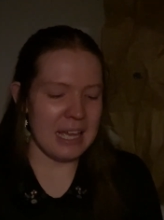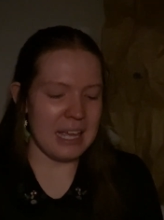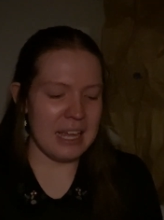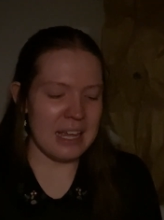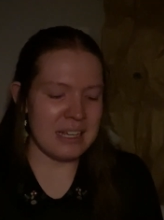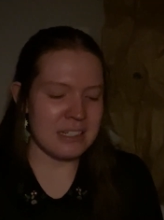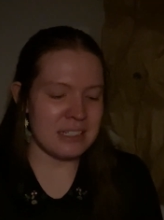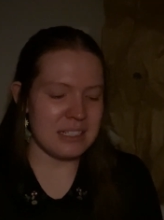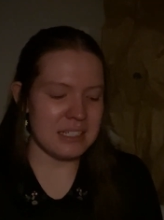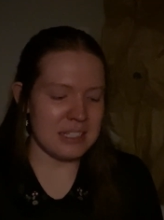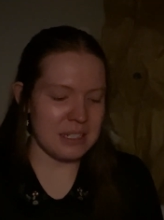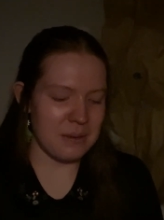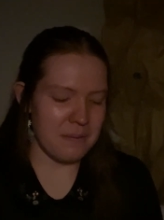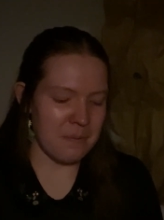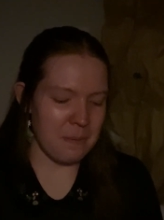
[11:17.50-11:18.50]
And
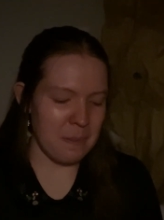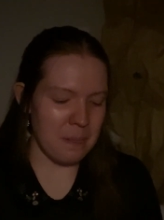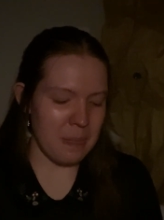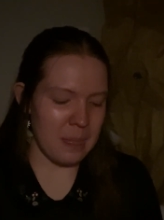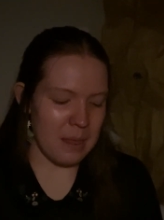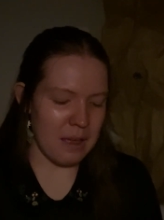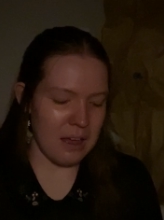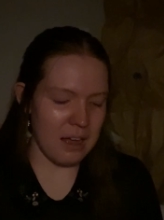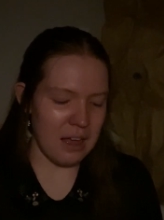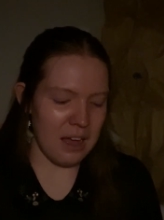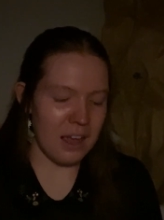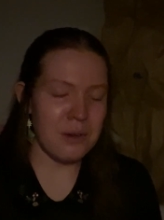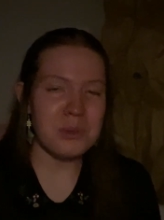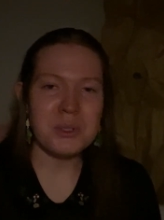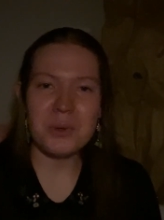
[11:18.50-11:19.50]

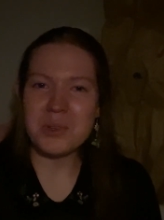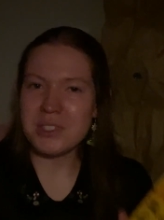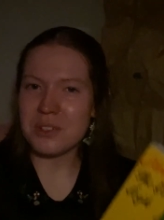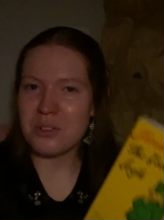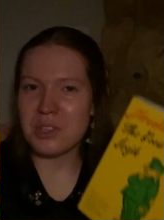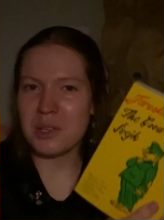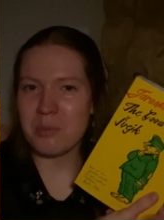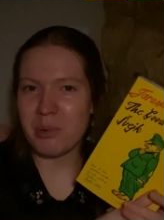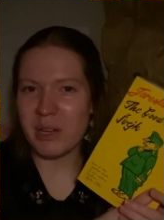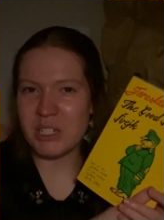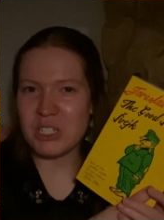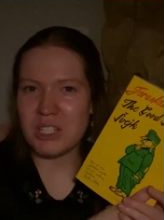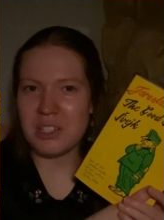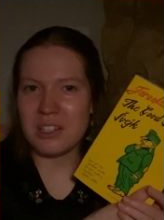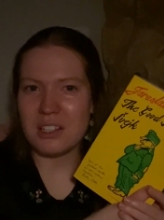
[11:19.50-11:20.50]
I was always under the
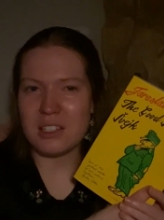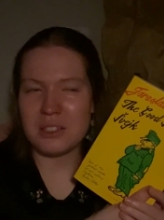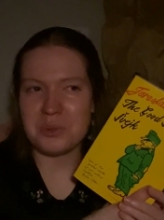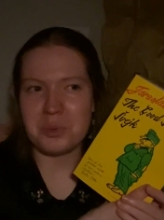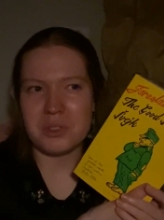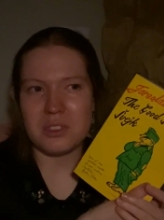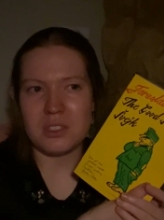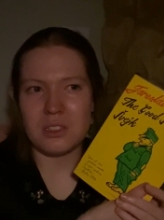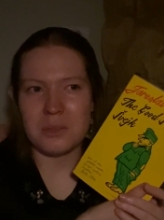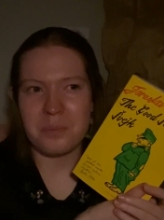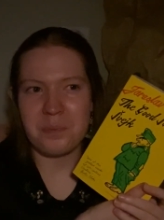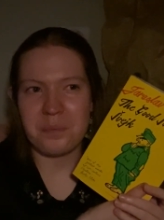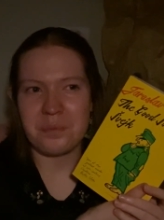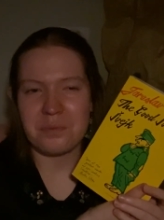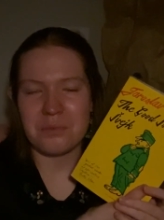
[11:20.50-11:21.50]
impression that this was
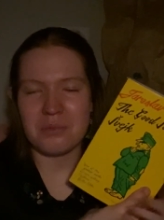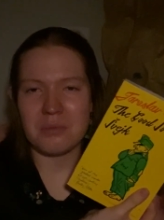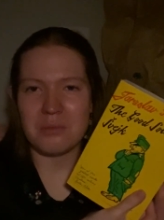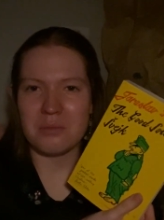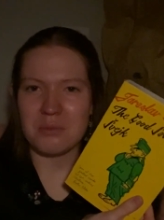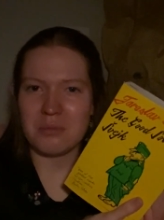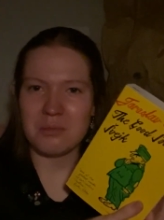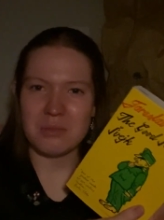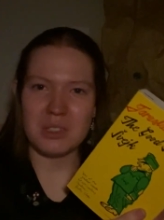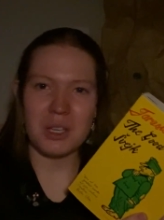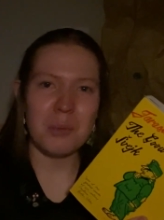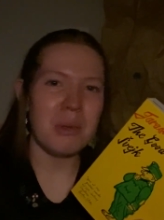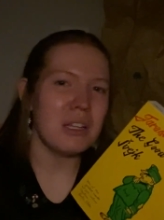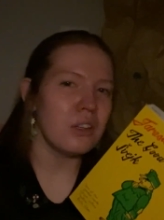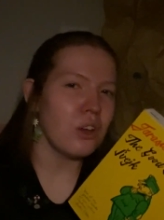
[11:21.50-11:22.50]

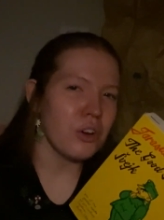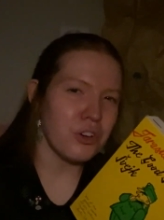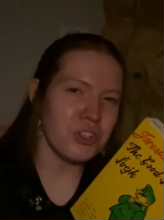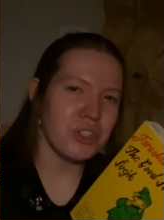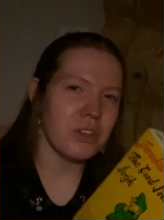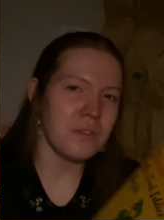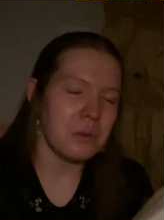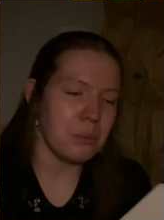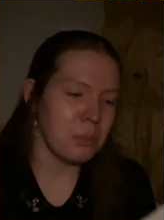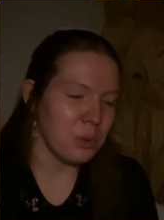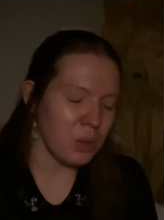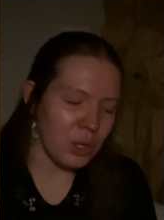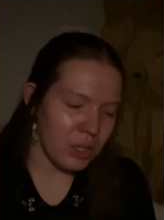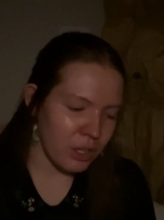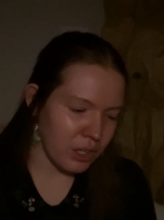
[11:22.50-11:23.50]
a bit larger of a
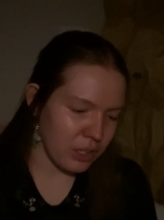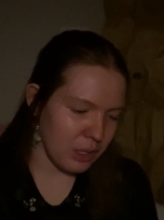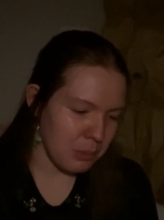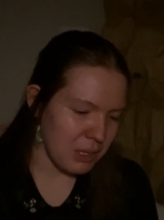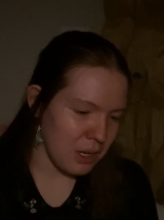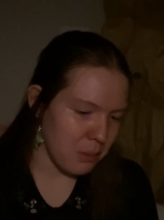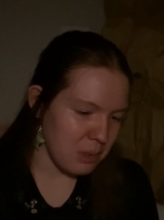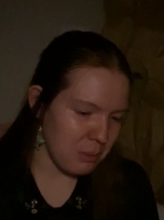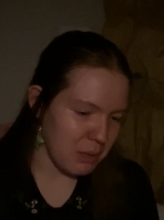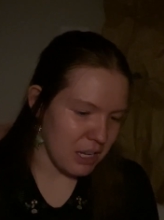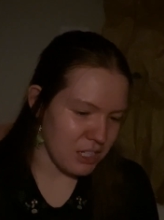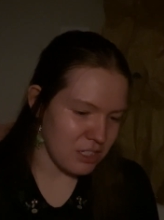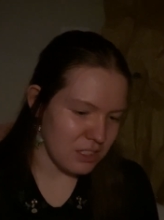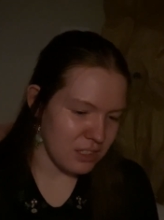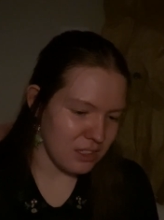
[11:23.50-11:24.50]
book. I mean, how many
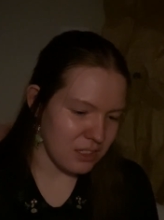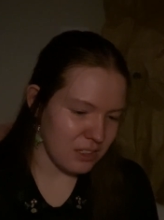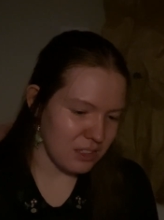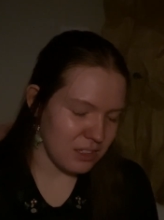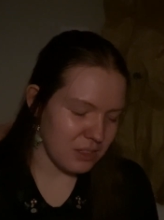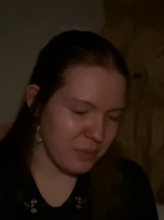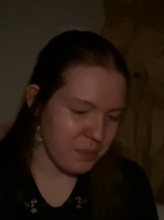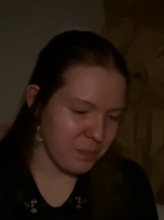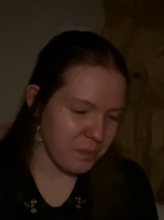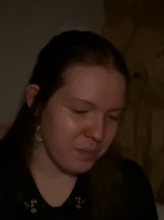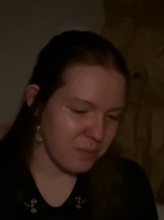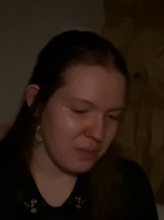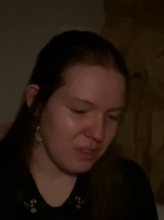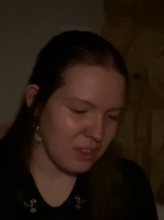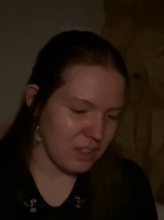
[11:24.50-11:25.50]
pages is this?
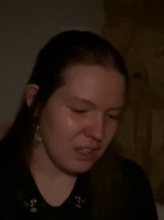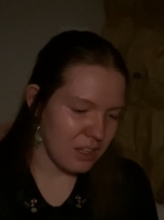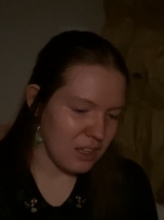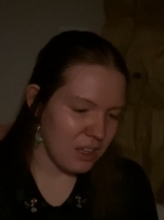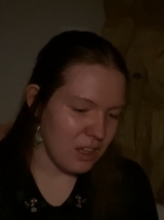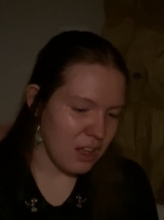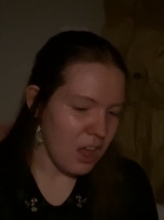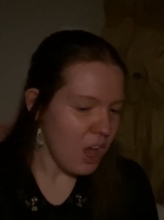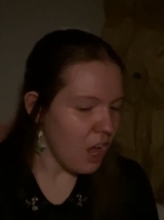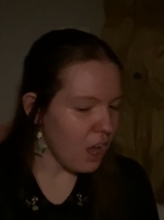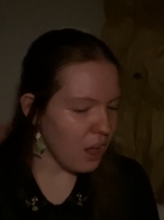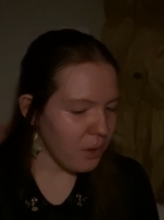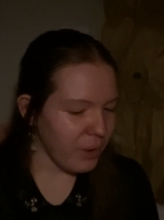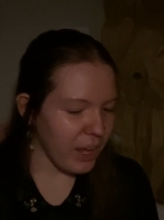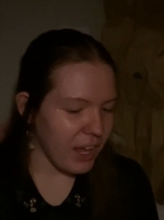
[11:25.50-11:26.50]

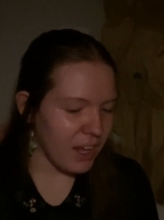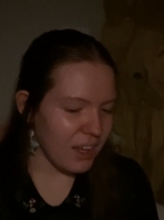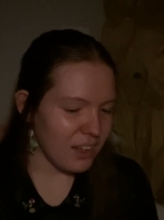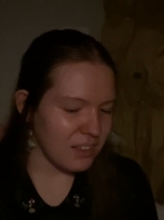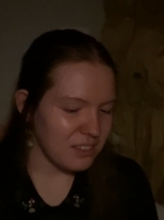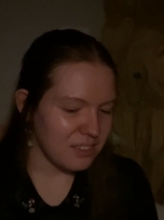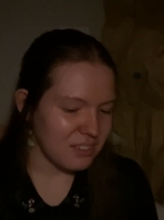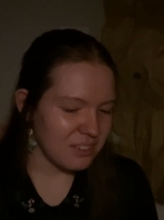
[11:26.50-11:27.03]
Okay,